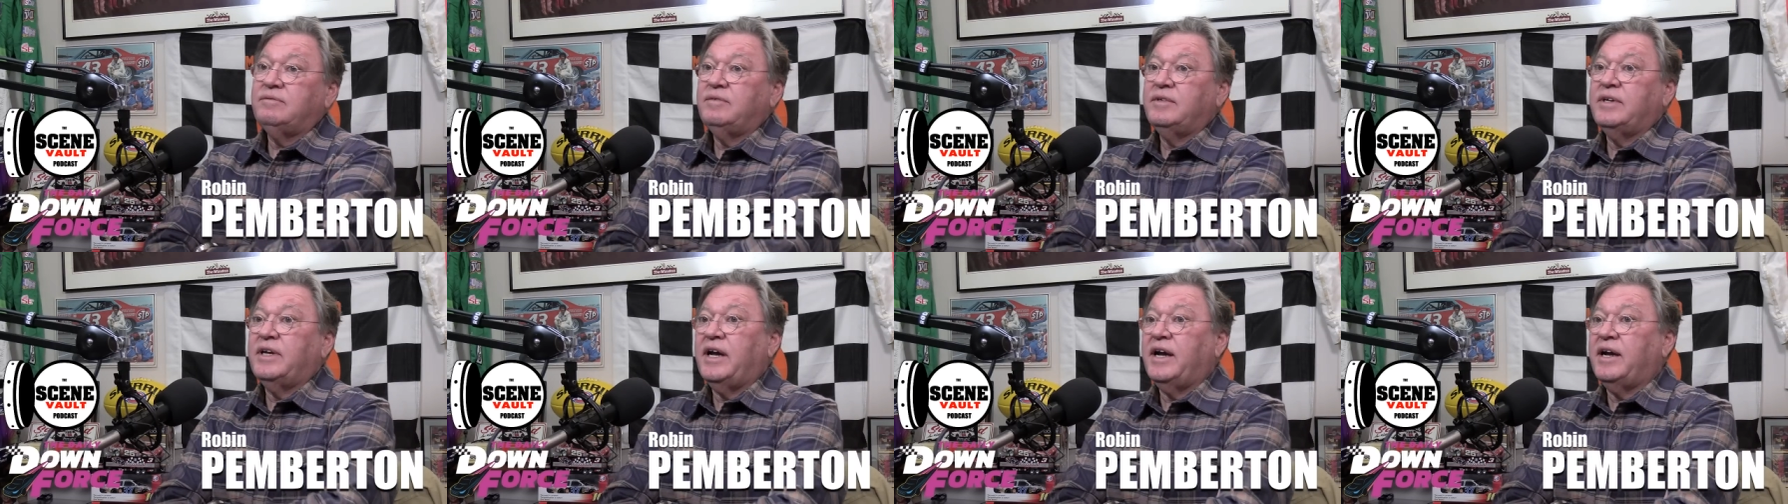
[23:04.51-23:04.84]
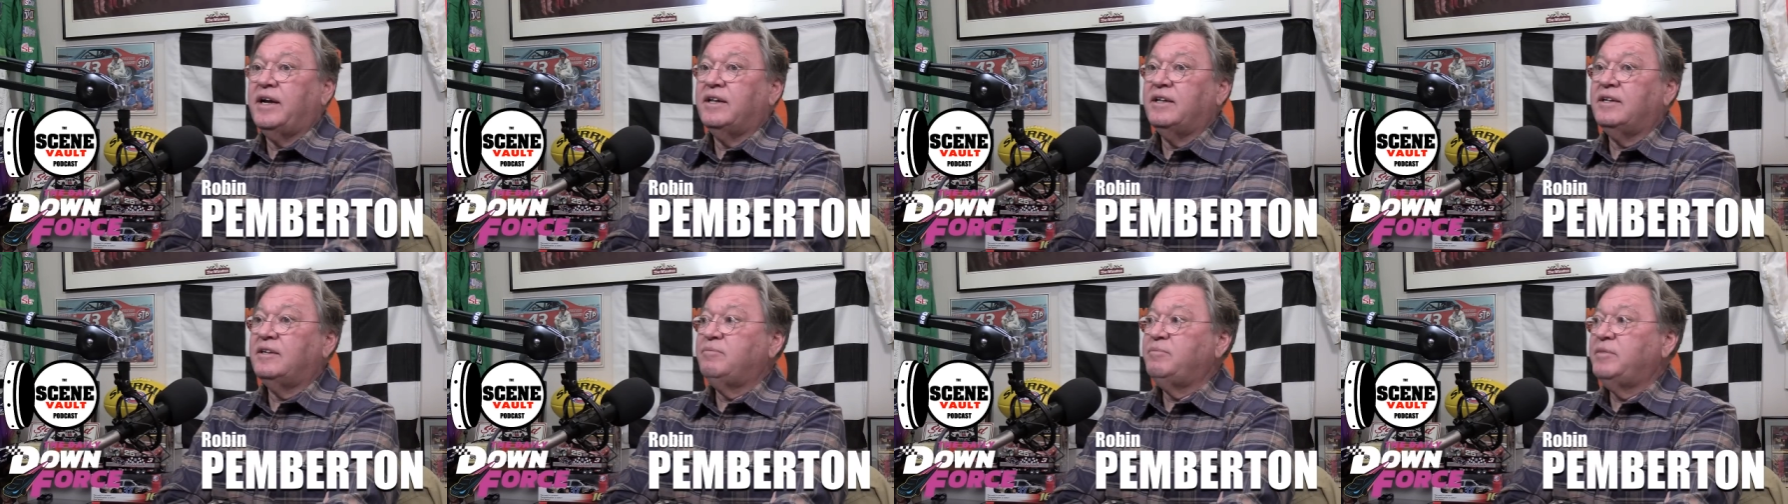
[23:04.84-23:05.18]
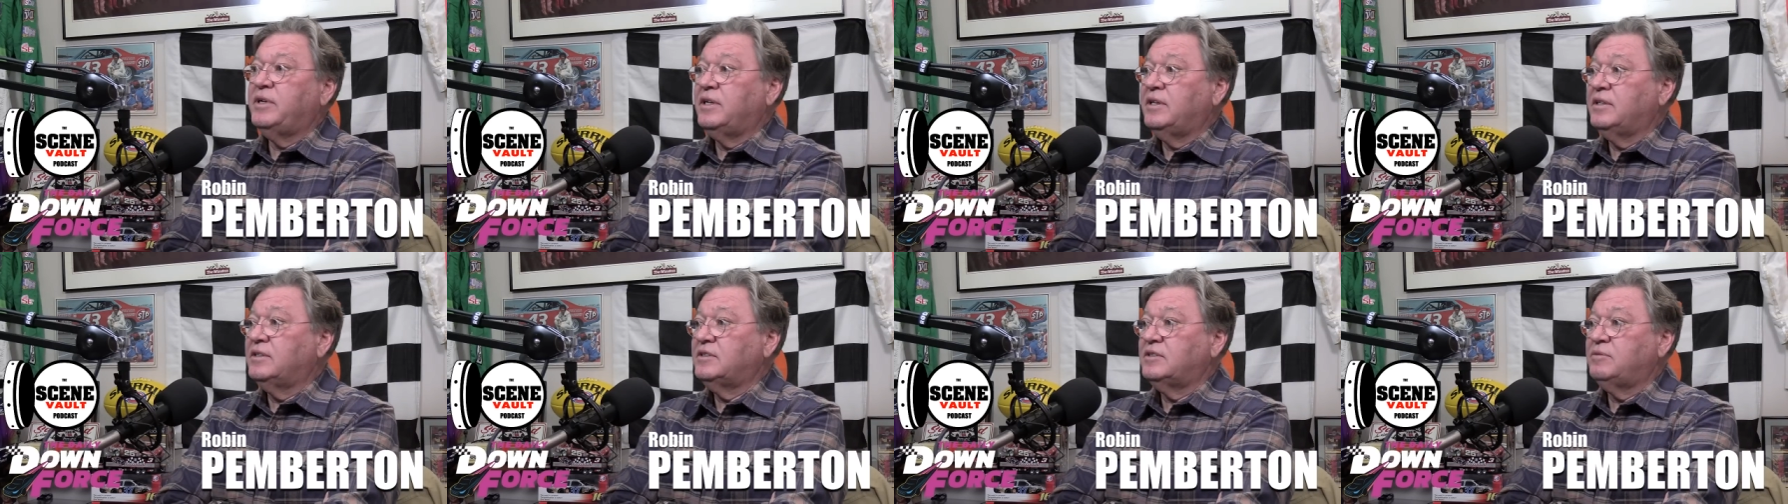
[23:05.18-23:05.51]
we got in the
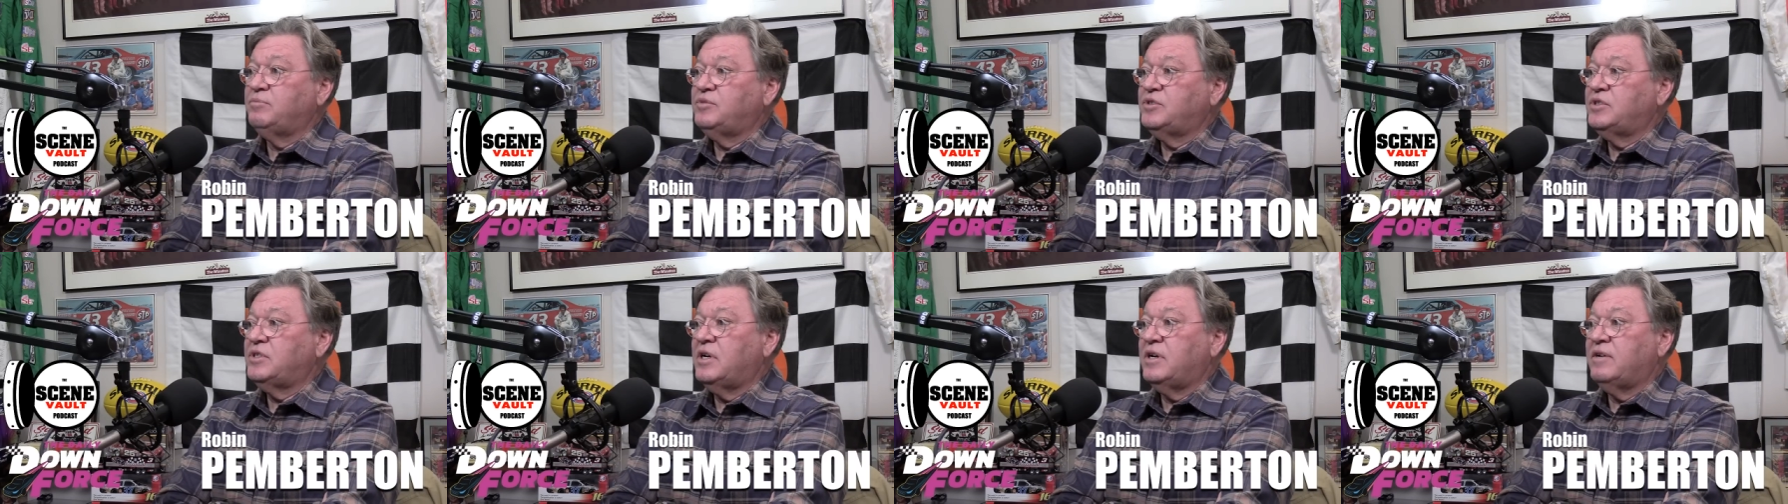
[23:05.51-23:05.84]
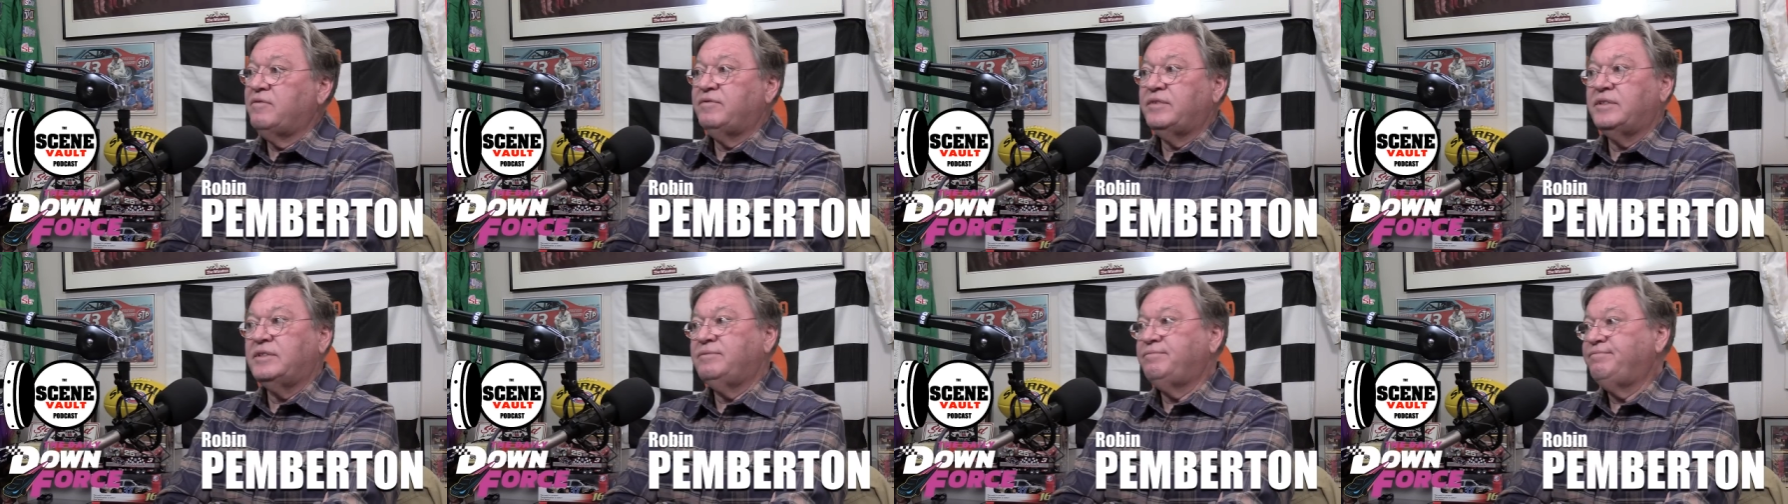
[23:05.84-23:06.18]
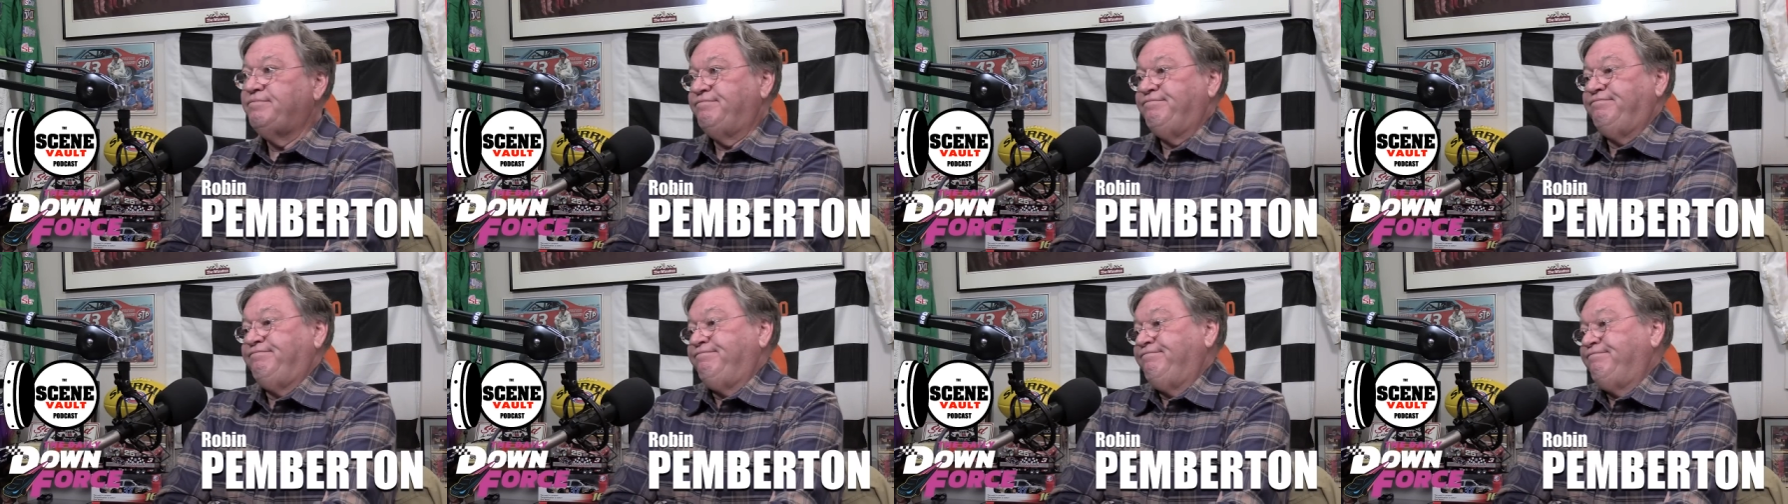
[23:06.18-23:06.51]
middle of some stuff and,
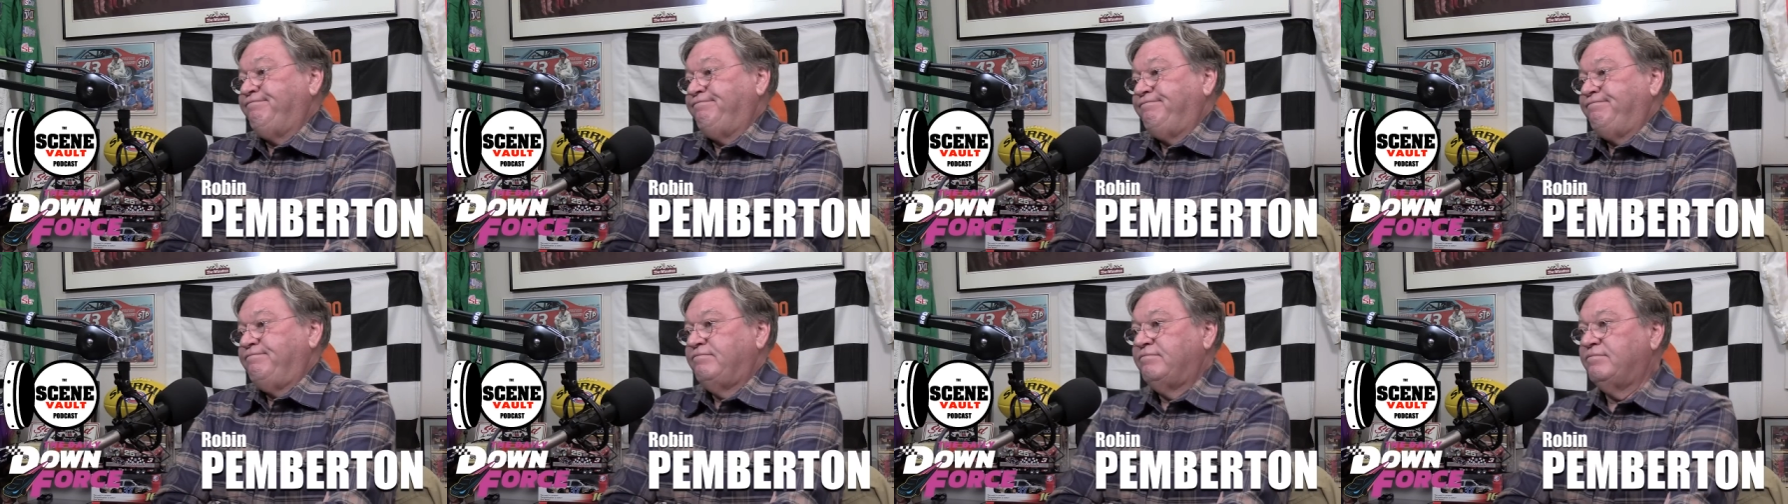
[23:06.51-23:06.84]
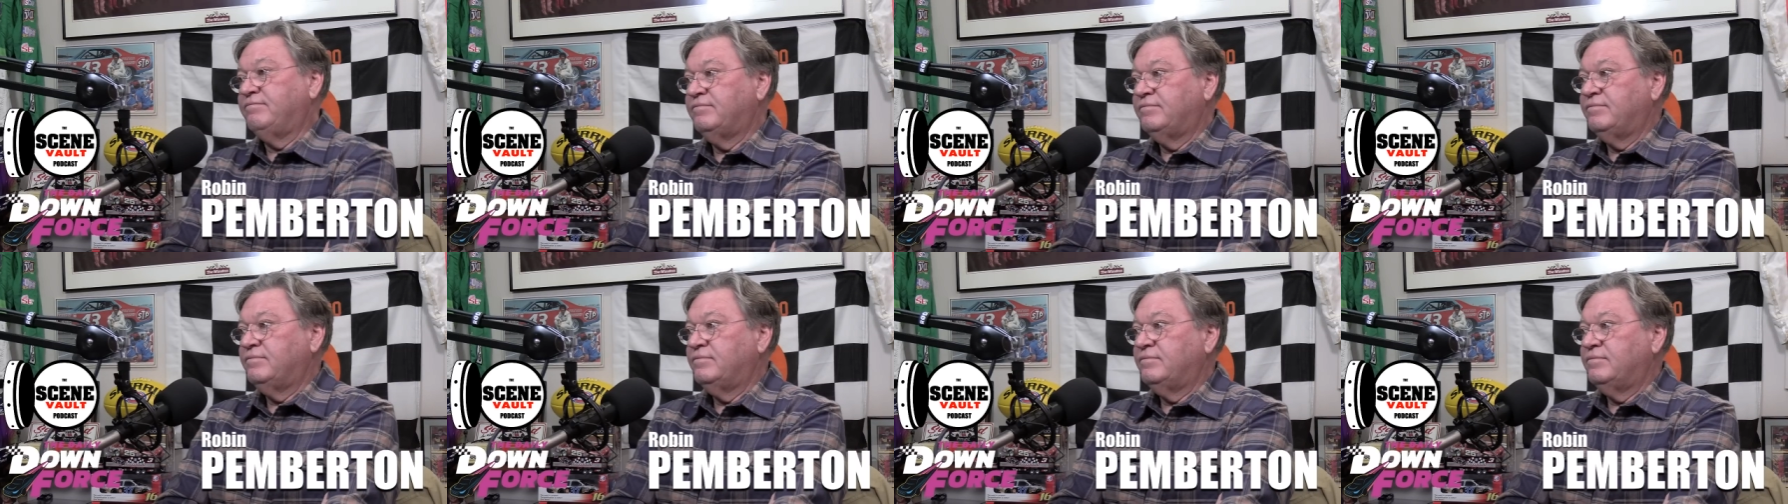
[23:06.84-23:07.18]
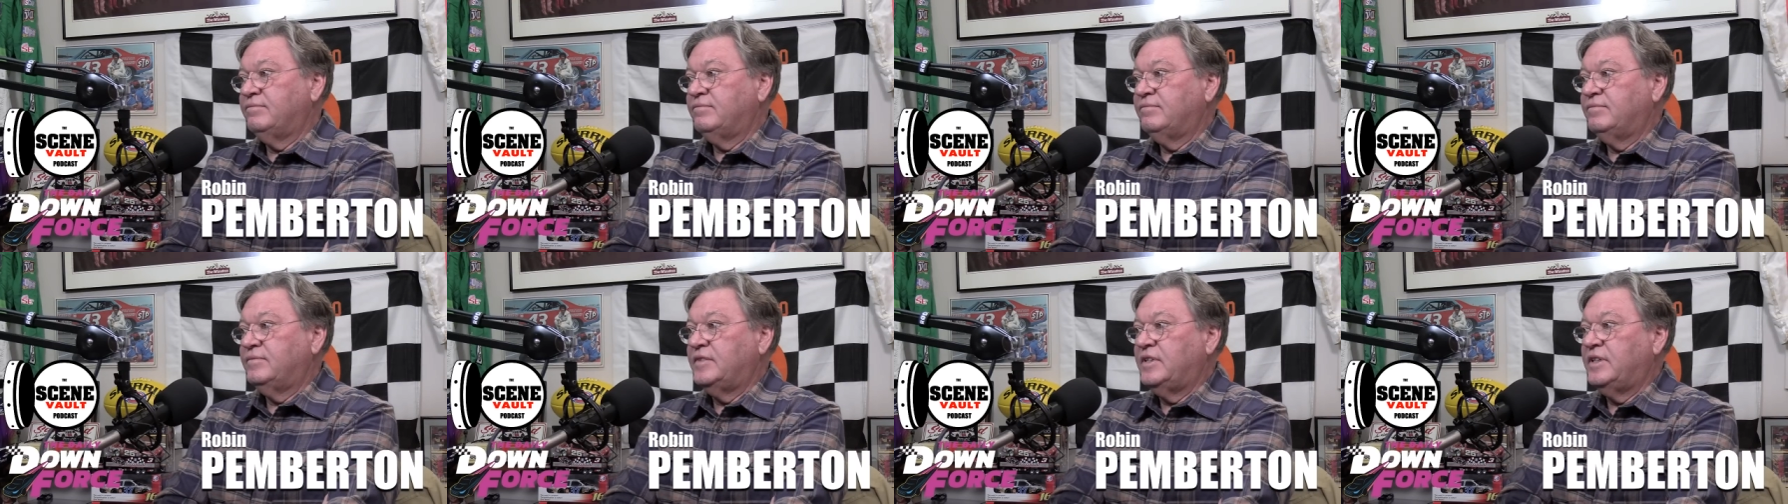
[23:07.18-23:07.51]

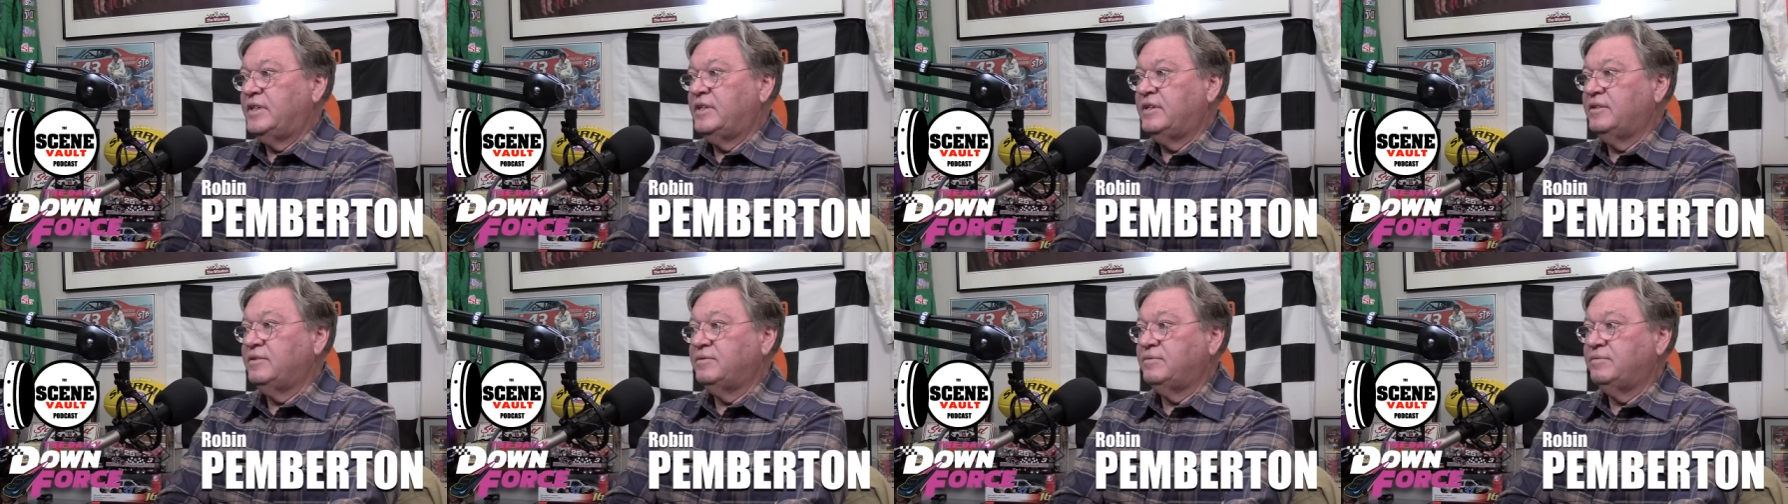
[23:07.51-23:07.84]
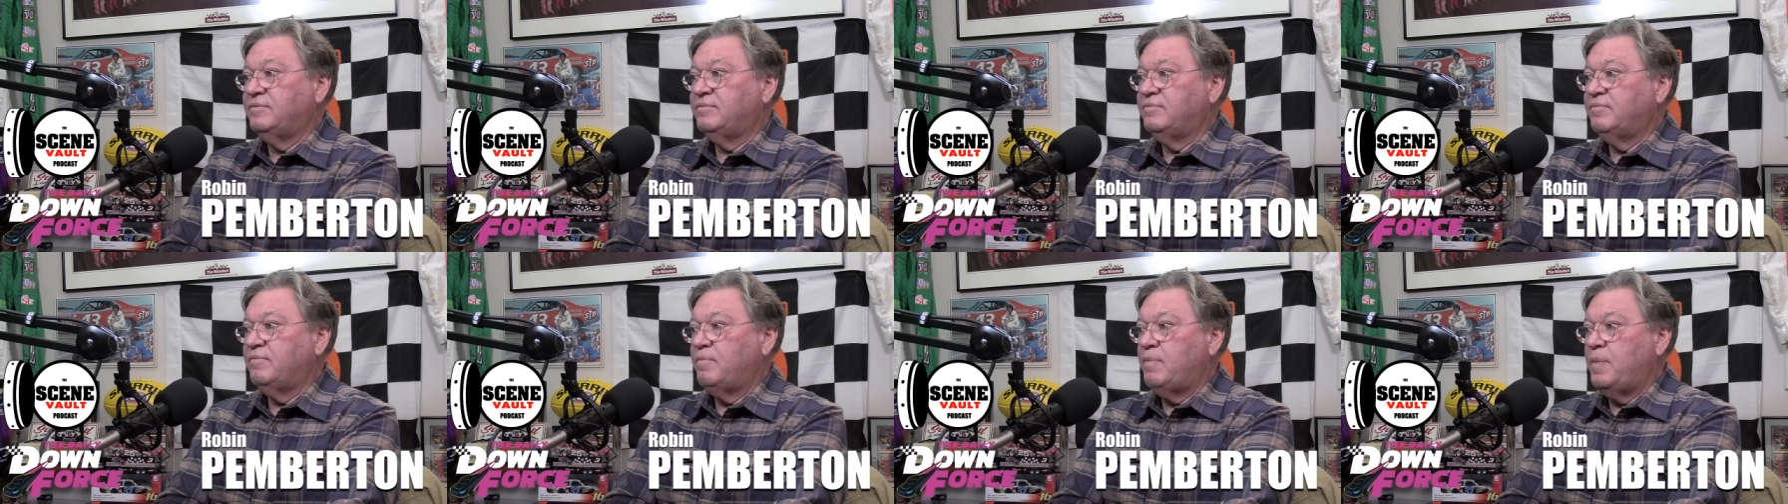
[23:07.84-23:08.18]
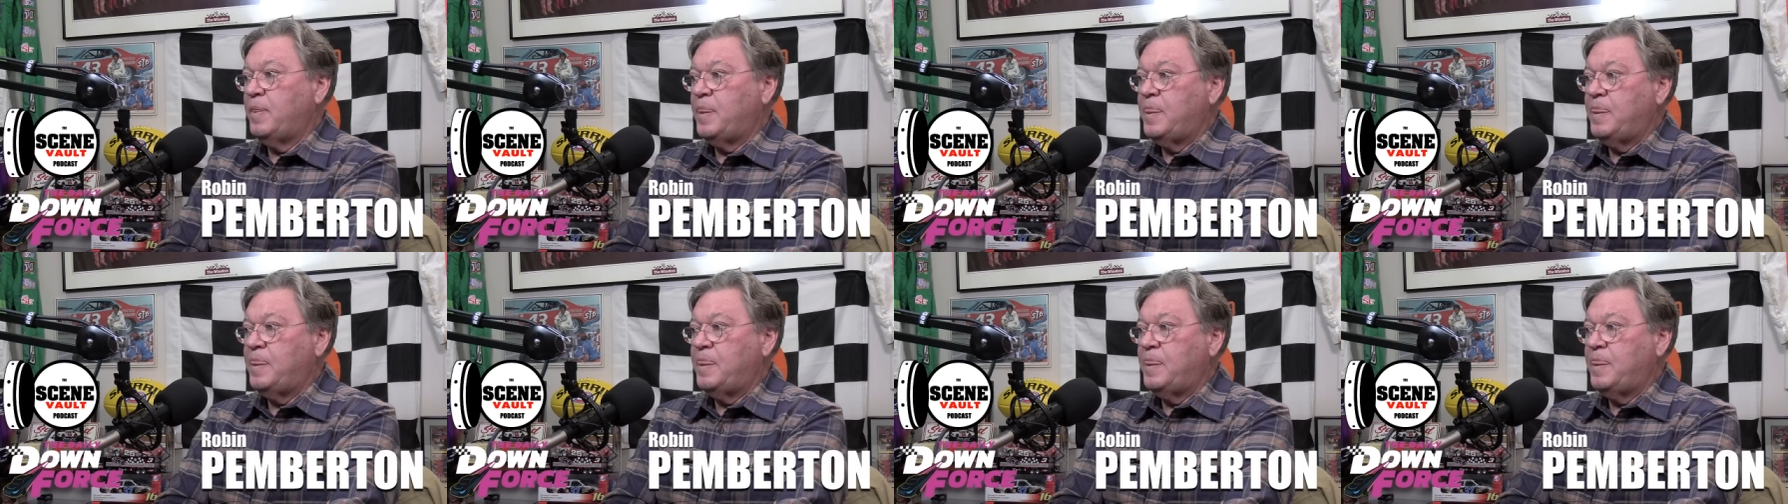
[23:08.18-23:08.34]
you know.